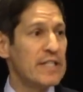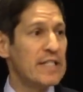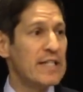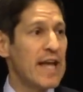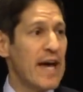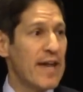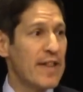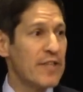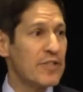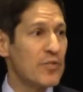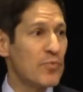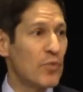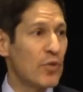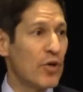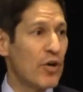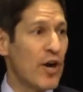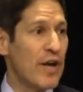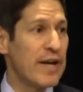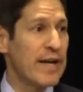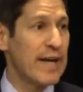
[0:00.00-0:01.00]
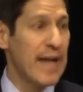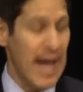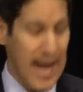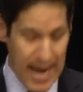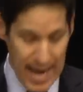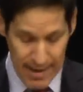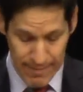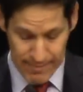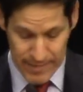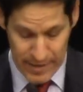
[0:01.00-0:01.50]
deaths were cut in
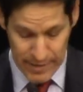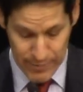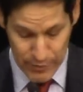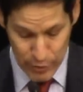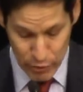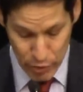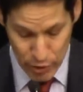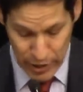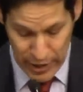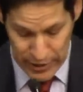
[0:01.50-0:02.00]
half. And if you look